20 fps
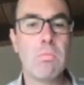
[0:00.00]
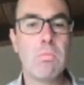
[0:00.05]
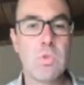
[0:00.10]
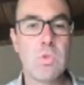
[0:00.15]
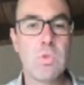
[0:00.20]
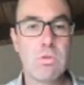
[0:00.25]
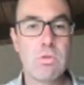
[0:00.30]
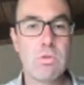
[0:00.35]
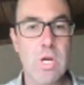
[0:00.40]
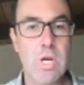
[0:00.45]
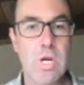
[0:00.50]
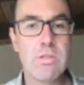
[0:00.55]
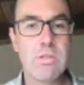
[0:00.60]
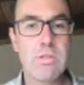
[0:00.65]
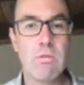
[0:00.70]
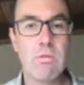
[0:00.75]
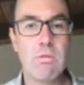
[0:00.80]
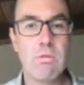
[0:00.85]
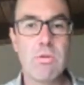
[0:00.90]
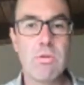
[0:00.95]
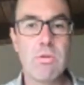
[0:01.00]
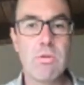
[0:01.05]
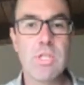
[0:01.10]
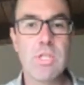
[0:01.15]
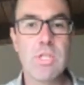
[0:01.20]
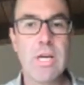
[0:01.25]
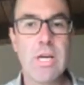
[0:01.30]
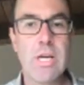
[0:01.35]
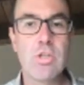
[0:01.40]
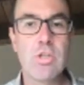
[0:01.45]
traits that are under
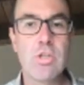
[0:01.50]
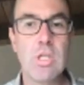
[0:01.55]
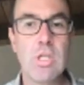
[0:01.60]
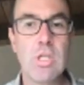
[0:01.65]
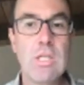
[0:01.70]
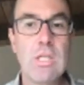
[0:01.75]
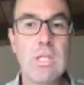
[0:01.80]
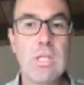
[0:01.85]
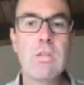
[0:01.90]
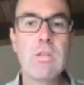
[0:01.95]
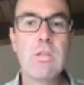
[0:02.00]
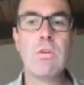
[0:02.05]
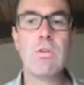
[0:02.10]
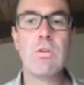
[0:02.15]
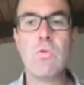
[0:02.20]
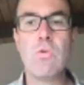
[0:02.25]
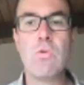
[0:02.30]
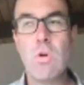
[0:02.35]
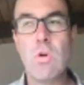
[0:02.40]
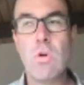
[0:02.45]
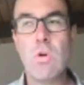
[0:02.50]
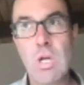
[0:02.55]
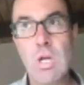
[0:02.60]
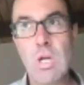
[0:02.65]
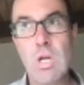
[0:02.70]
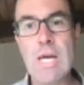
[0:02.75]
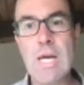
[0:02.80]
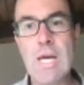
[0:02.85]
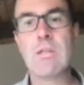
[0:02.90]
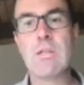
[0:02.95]
selection, into
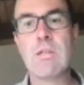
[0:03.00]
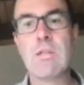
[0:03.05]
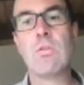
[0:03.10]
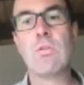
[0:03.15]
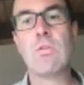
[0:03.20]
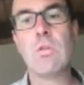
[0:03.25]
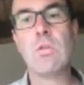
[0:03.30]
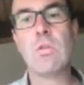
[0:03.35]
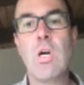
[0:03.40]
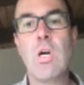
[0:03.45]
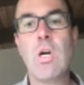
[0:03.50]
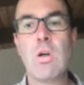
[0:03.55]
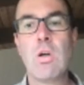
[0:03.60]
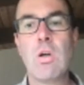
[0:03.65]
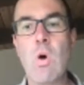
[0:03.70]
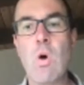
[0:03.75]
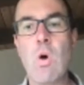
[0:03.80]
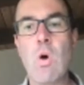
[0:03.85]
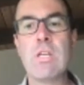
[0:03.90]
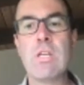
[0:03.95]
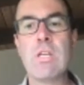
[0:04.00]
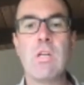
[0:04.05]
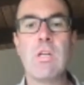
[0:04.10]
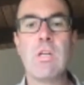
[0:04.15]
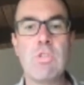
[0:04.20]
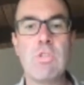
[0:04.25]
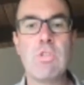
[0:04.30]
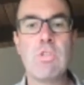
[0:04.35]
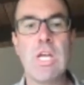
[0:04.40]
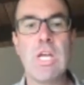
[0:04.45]
classical quantitative
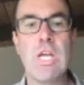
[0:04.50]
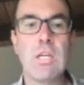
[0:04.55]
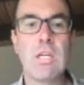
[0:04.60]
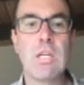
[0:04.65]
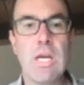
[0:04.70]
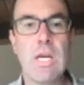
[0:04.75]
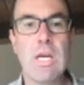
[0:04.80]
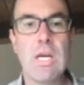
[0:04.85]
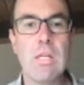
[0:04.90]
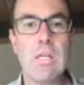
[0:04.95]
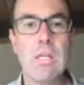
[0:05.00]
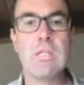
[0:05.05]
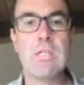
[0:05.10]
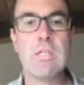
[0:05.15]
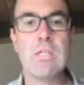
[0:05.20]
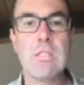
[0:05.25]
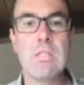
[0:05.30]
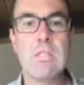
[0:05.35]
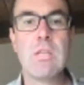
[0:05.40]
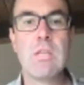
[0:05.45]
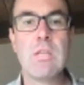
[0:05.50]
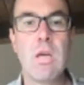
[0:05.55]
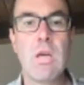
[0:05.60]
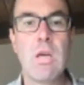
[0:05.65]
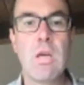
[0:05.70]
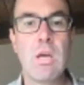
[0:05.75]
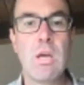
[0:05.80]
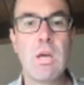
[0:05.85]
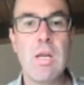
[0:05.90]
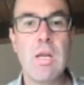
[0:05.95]
genetic analyses
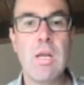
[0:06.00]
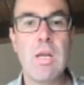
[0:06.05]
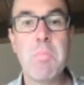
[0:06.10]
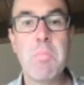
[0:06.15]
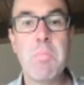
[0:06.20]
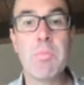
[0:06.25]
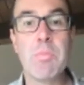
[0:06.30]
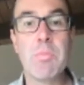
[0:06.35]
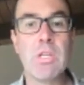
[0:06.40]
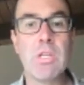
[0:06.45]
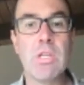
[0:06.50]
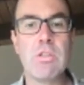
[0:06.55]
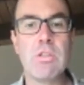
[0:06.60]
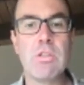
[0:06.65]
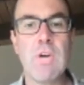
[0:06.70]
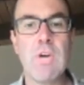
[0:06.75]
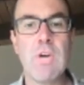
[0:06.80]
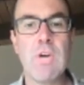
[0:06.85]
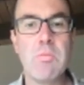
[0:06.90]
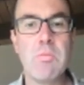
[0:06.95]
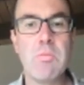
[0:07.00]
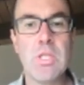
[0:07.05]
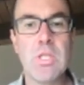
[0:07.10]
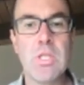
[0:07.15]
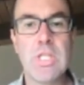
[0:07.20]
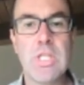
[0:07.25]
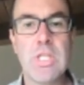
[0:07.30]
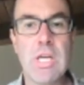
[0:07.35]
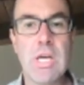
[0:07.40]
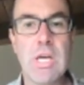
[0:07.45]
and population viability
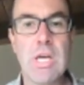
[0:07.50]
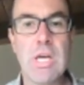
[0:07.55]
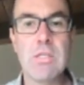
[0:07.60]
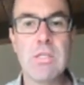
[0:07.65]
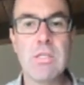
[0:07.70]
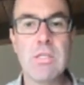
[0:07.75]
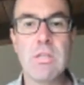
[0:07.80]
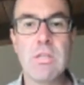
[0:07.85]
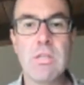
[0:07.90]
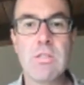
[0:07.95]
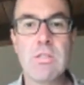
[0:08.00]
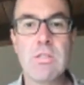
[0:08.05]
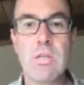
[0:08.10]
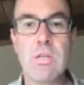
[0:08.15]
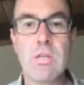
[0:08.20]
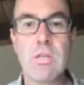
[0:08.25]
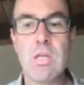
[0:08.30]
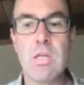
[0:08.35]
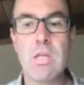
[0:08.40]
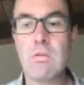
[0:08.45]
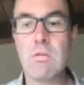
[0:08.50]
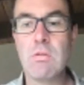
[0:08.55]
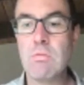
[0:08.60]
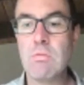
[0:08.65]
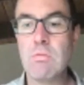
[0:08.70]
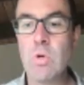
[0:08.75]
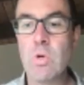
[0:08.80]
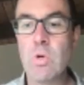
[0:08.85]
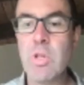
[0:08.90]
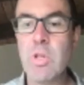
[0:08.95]
analysis. And
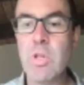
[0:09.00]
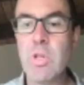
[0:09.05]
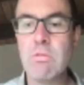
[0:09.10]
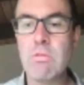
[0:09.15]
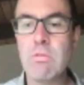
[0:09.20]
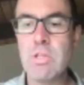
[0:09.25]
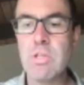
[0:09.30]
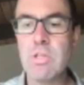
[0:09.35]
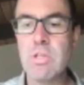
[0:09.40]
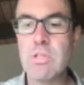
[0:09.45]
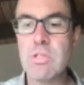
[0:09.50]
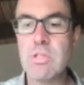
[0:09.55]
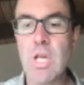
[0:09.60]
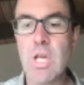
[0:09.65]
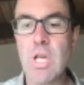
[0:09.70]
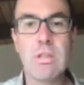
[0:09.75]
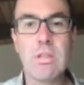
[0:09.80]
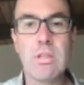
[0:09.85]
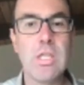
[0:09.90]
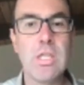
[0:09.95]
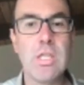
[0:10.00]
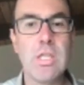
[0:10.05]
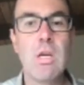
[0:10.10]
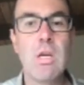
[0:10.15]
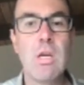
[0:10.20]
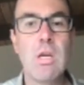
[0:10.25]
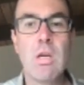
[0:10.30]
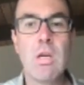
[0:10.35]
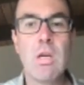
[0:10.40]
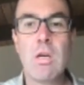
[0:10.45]
we believe that this is likely
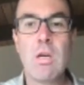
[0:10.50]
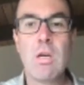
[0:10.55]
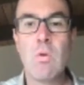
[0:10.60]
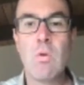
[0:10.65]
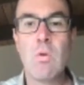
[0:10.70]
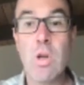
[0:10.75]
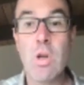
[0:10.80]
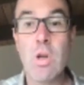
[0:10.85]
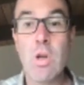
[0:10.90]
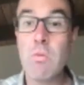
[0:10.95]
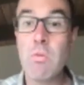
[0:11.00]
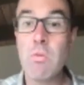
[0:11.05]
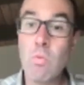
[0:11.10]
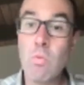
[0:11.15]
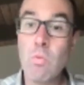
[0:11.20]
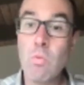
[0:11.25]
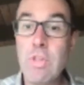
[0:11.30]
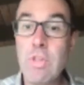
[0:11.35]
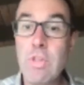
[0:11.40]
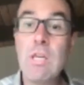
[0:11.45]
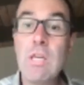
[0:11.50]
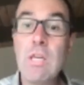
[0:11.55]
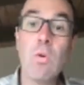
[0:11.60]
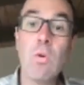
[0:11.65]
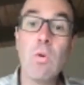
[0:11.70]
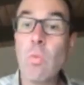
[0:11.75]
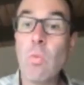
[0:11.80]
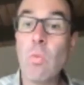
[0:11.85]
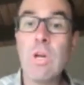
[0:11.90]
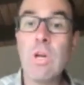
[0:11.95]
one
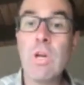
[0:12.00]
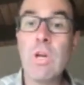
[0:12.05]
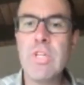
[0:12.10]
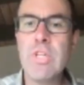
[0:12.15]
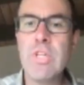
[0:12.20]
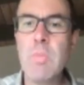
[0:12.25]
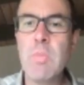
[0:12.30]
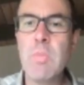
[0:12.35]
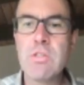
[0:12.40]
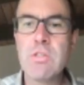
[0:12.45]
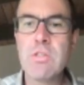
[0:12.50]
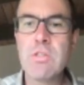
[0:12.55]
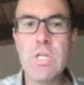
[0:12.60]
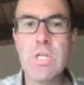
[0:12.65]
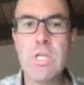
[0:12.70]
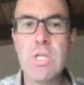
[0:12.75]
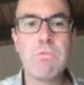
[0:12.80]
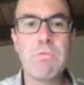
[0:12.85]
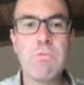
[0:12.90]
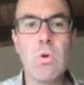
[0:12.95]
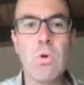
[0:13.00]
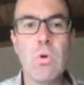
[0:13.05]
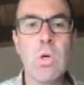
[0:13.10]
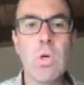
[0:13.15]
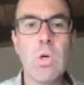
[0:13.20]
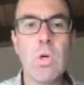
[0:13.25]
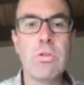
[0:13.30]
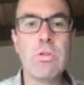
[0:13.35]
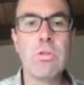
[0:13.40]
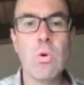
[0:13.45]
of the best ways forward
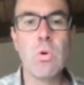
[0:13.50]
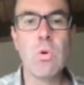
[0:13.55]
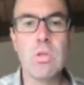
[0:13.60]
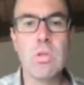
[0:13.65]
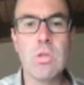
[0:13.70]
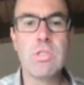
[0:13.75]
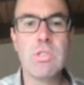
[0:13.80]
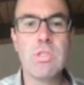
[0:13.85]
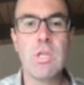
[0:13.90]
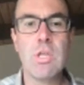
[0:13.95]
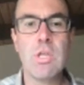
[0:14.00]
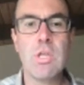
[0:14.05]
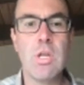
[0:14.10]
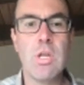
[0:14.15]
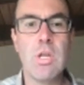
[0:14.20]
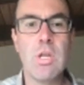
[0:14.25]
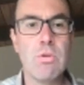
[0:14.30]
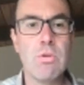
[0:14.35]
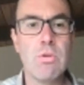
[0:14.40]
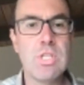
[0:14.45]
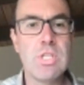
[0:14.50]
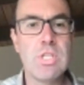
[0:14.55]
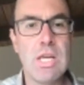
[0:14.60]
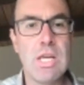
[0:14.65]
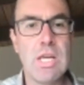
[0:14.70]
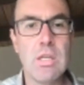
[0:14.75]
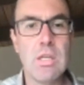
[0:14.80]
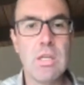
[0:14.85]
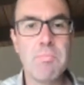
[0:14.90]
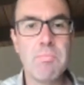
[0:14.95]
towards an
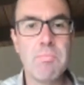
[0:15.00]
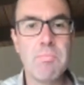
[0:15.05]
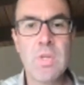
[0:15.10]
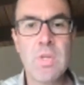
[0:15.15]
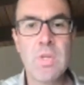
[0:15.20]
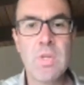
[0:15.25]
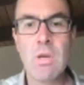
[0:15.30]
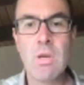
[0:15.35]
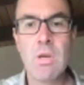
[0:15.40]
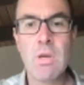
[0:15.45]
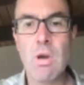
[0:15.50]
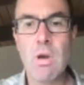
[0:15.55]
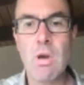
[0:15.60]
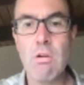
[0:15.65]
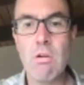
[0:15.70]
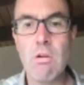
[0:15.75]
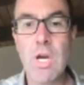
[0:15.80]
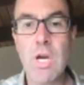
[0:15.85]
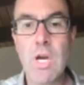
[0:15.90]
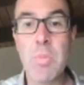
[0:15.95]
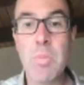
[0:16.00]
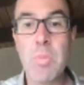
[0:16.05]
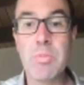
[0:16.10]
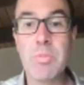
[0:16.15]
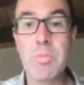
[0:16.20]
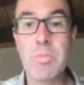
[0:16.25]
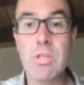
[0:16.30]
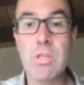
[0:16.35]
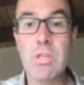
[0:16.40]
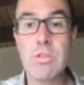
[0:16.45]
understanding of how
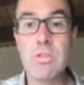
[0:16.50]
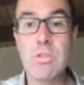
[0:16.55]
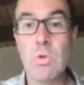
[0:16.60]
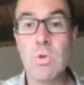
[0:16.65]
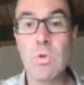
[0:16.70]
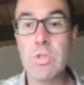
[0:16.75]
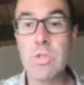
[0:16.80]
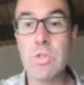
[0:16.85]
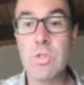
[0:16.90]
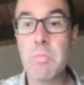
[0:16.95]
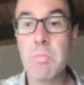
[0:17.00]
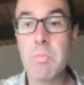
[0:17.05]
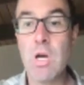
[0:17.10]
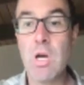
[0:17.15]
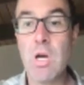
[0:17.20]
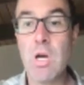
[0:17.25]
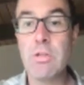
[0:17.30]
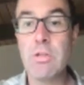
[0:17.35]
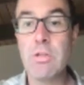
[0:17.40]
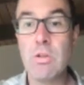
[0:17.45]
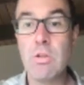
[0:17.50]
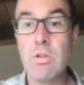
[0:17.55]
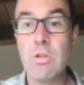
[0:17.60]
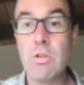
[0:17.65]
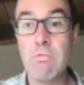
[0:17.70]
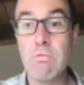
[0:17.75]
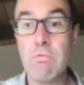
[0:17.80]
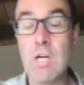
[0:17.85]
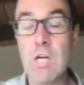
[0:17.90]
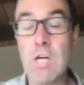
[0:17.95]
populations will respond to
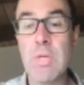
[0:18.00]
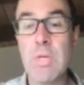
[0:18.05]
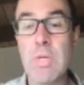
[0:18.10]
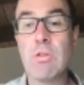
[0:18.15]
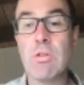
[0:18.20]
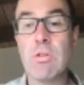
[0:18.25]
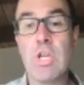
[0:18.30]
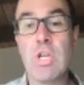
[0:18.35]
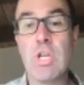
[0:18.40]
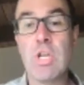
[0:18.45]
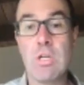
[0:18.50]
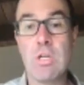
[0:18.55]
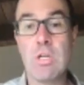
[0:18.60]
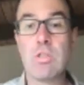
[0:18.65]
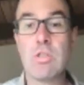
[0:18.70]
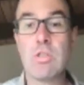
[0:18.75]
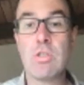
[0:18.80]
environmental change,